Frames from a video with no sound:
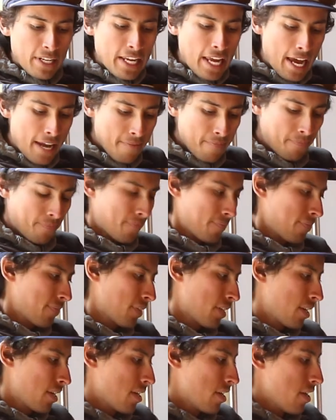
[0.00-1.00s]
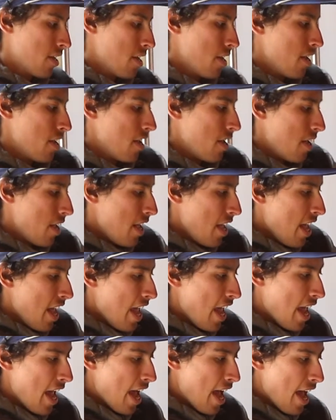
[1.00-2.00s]
again
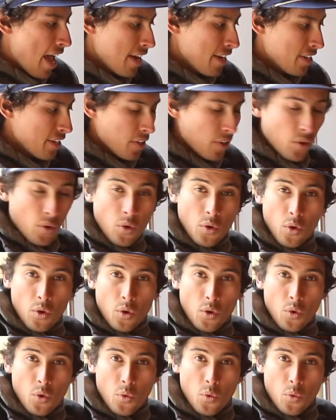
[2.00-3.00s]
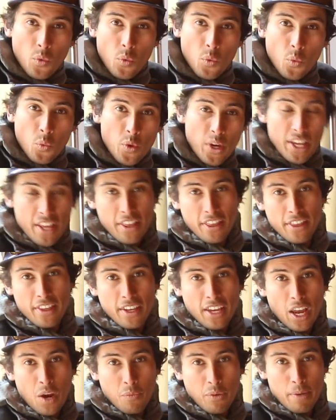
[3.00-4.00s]
and
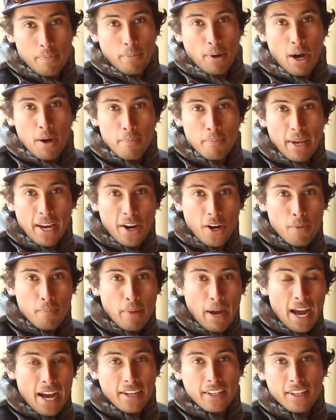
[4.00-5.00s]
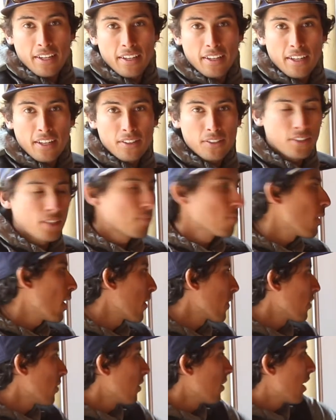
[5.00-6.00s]
we pump air back into the
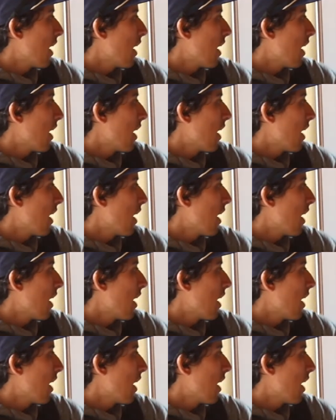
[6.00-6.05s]
bottle